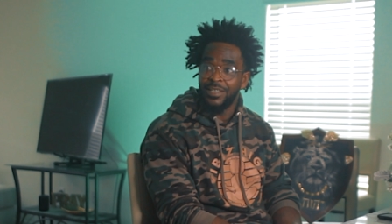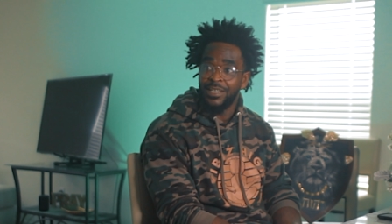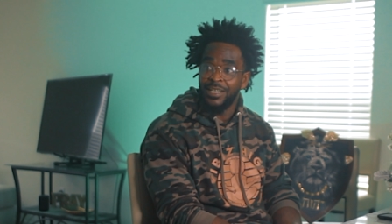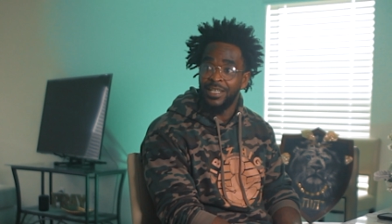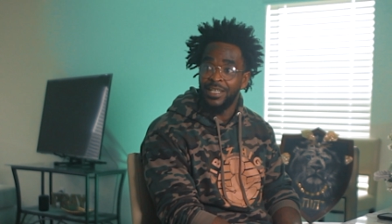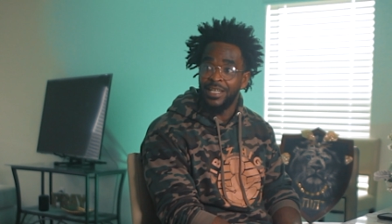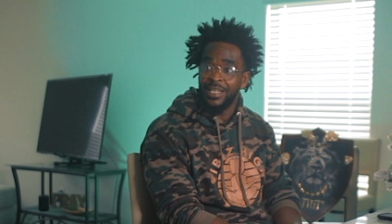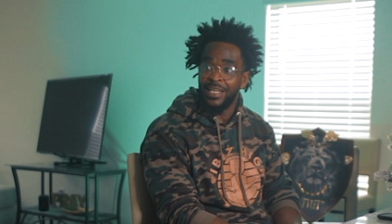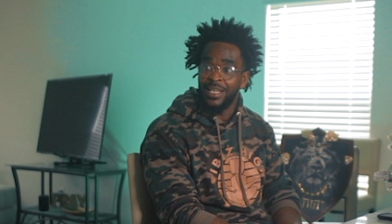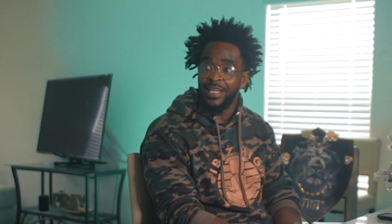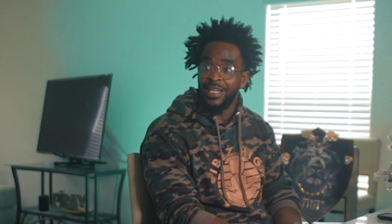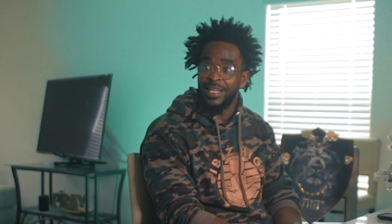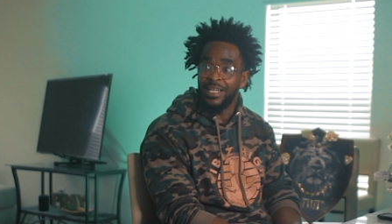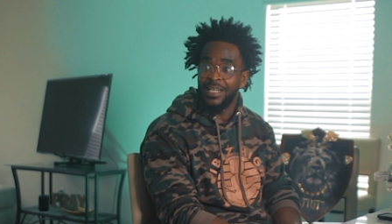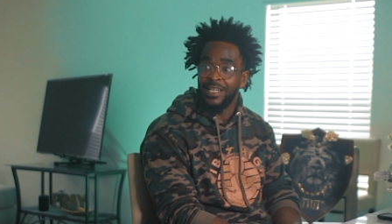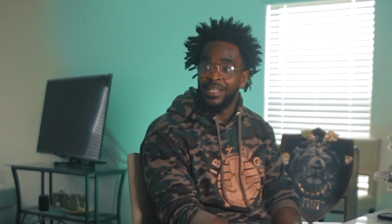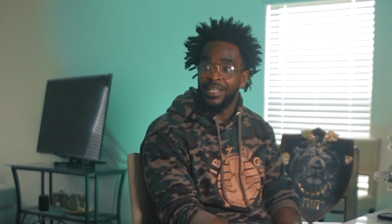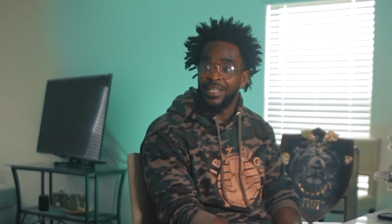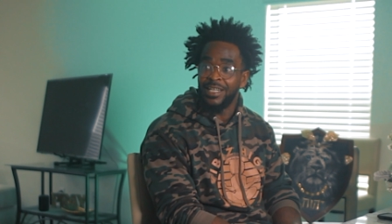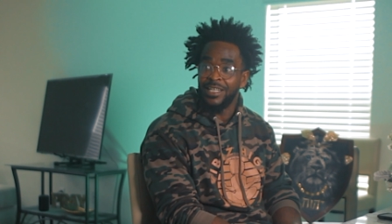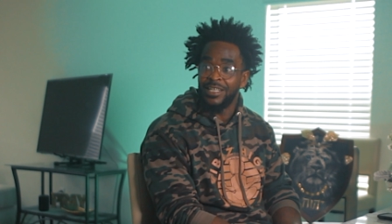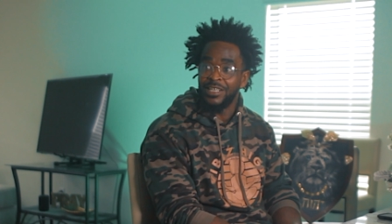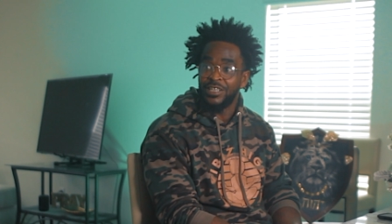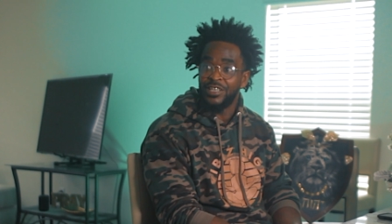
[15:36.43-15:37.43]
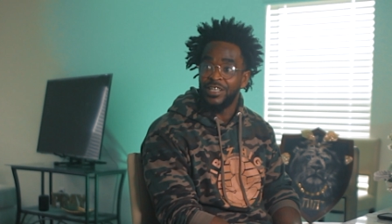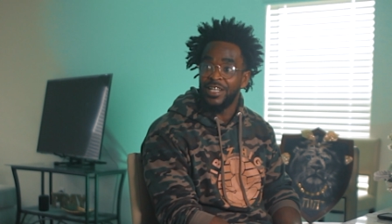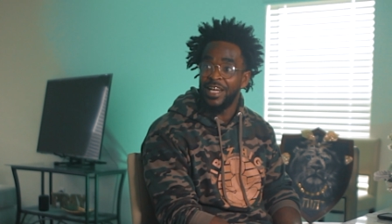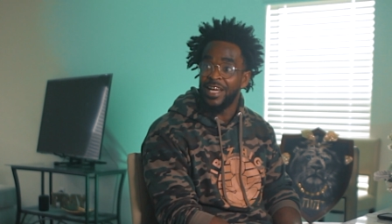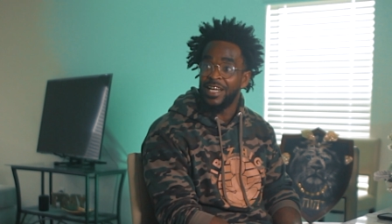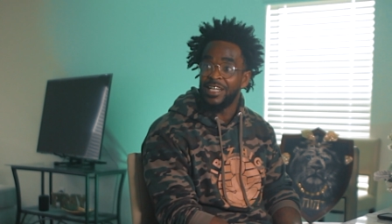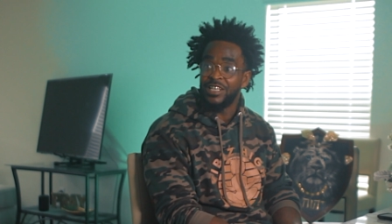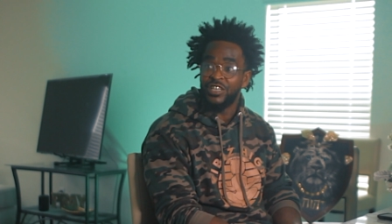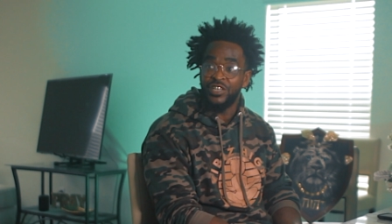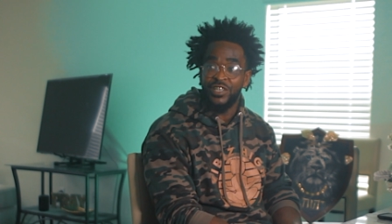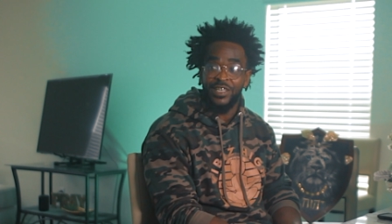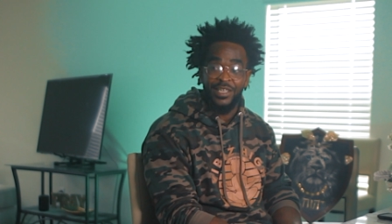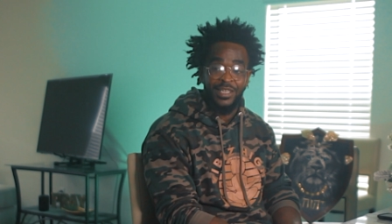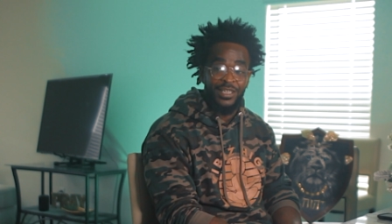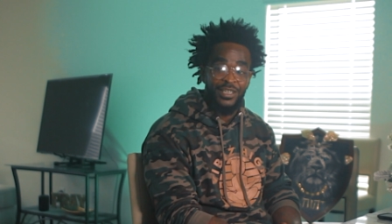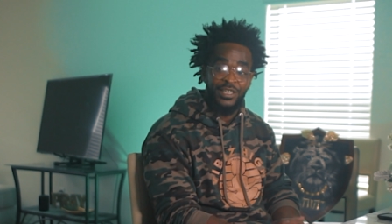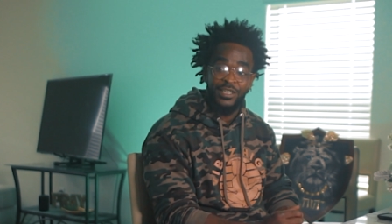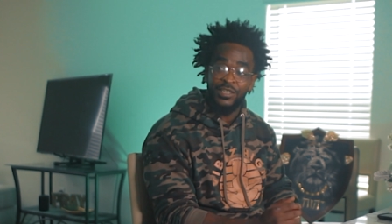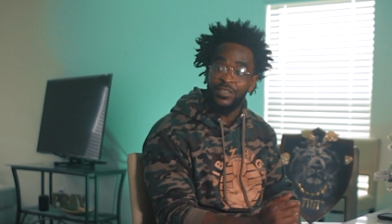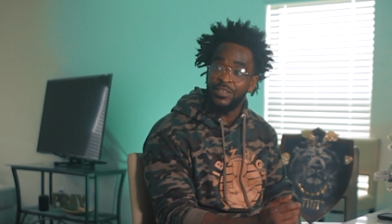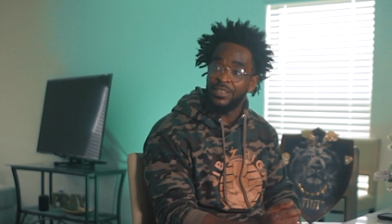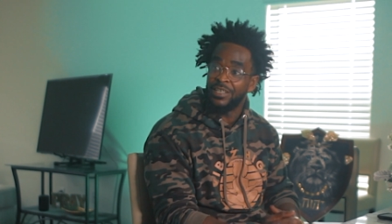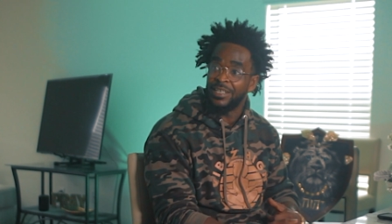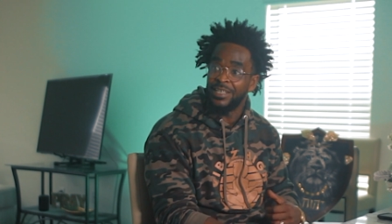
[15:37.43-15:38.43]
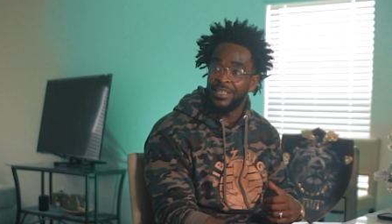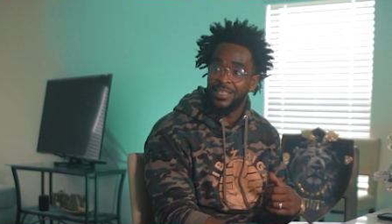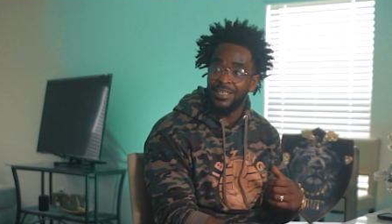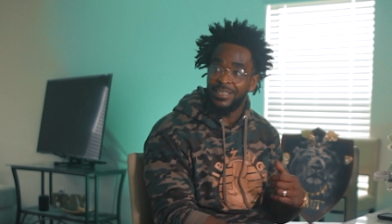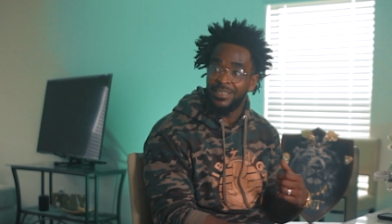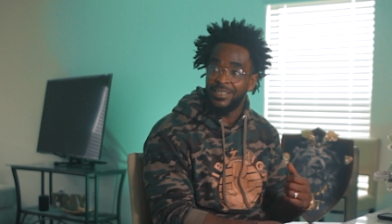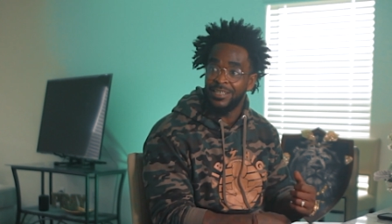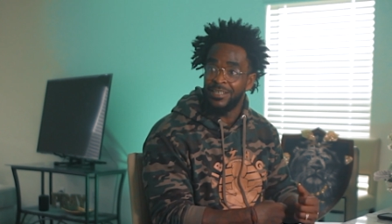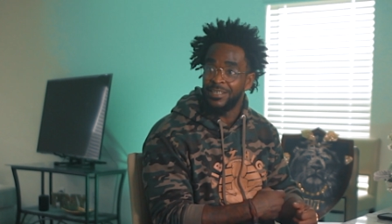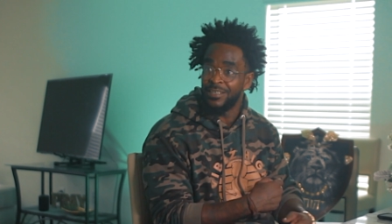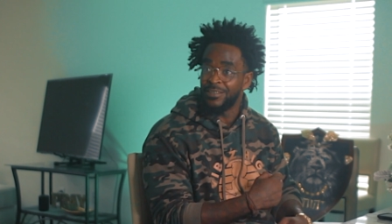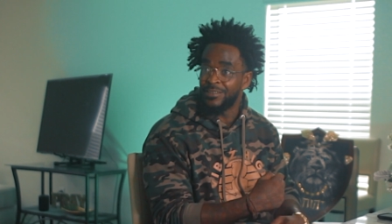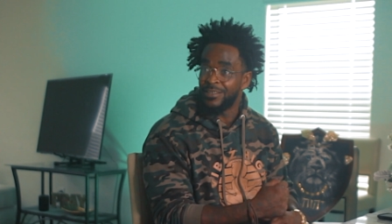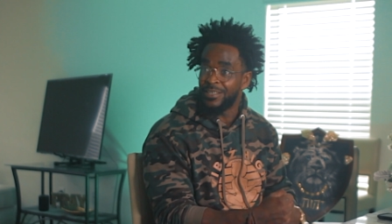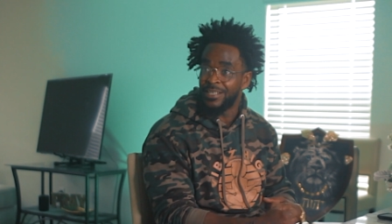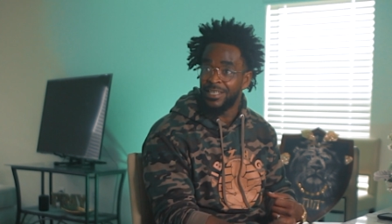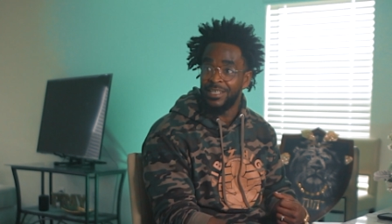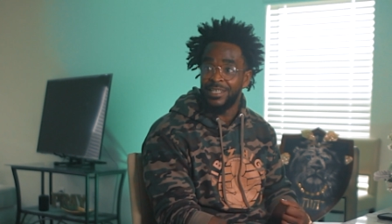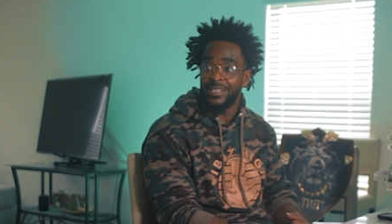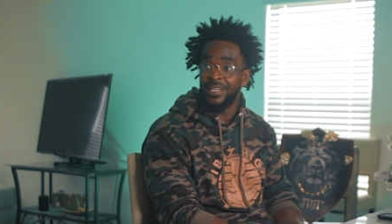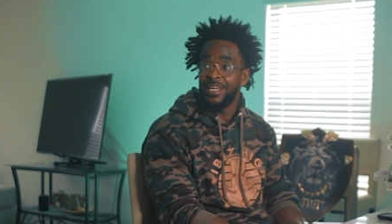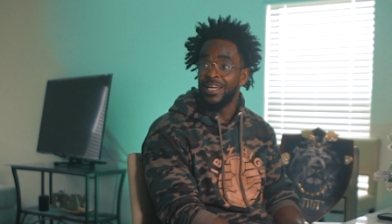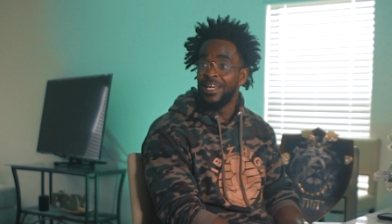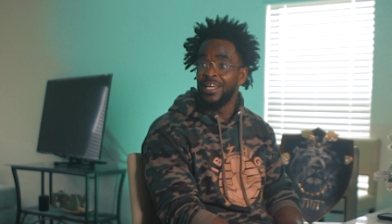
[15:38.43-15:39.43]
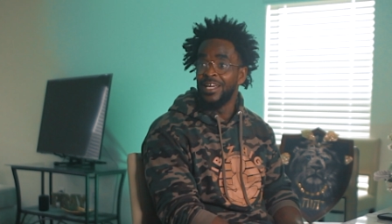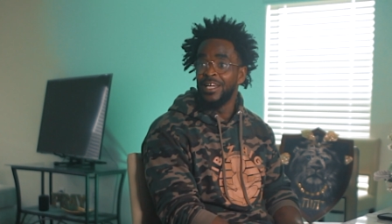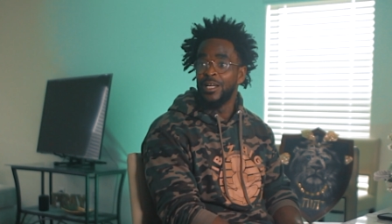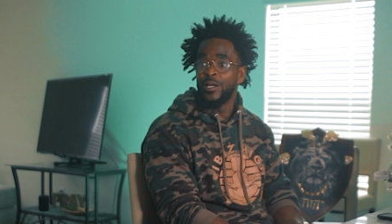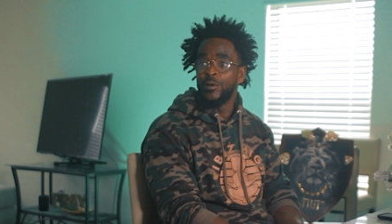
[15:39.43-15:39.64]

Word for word: and then and then she had she she took initiative step,